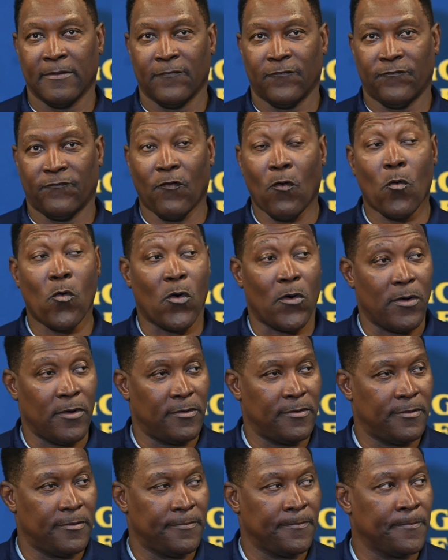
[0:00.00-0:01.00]
Four.
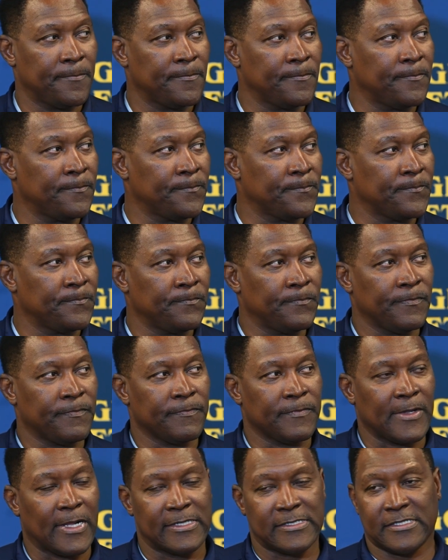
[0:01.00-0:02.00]

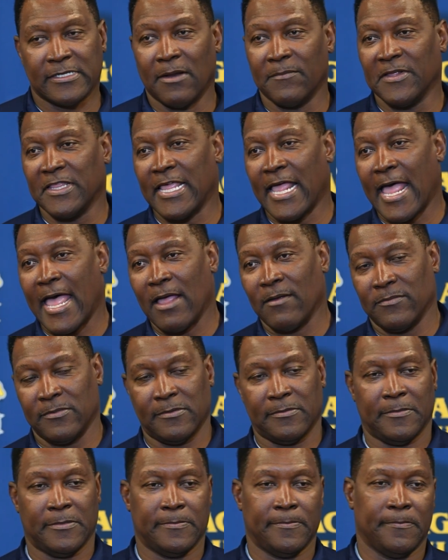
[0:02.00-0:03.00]
Some of
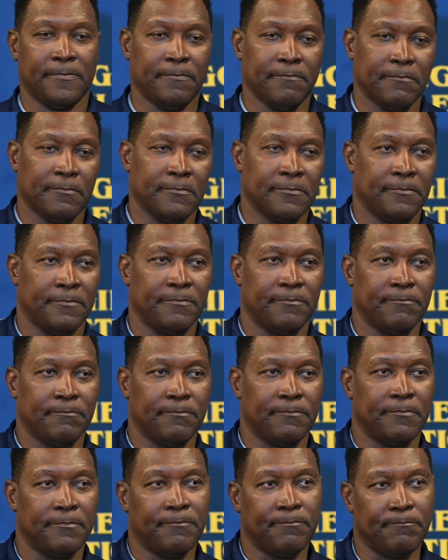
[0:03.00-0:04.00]
that
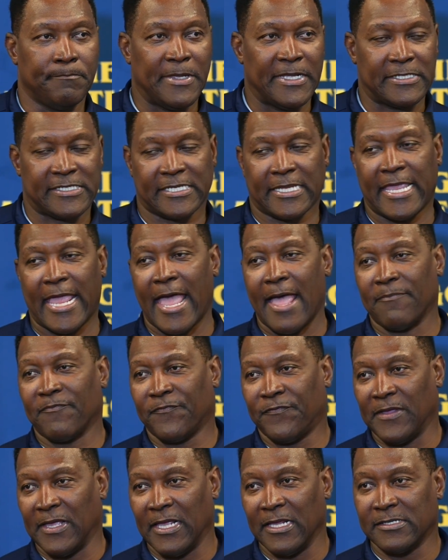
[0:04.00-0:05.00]
missed gap
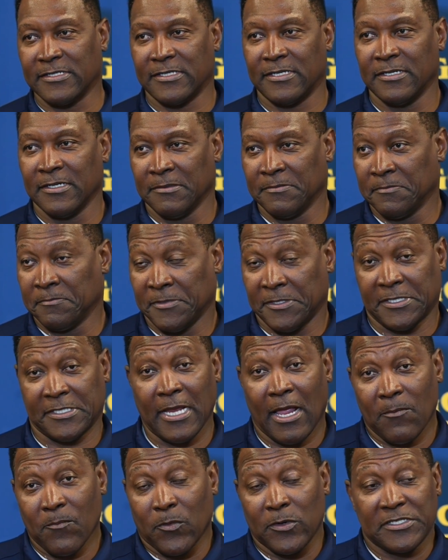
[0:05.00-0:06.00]
fits,
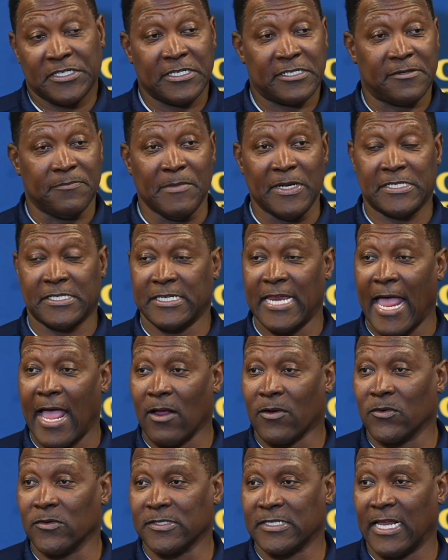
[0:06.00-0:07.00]
some were just missed
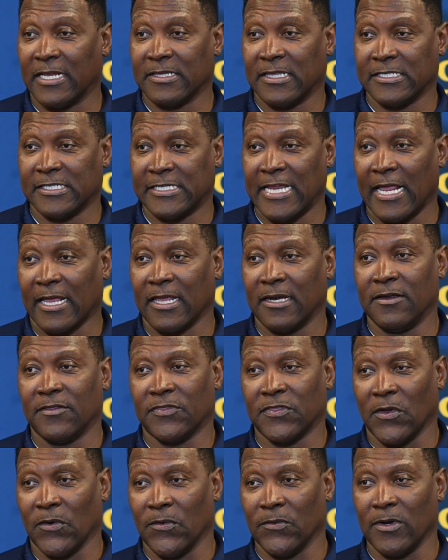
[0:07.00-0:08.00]
tackles at the second
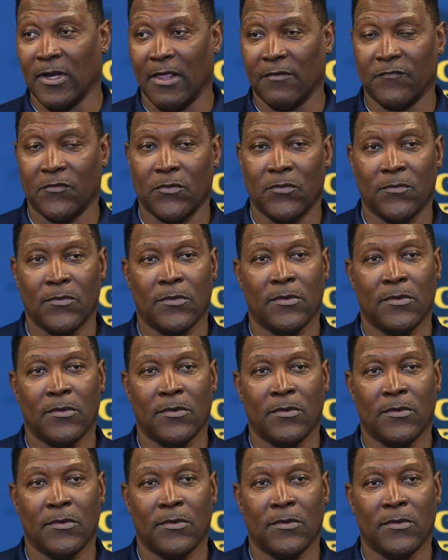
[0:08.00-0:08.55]
and third level.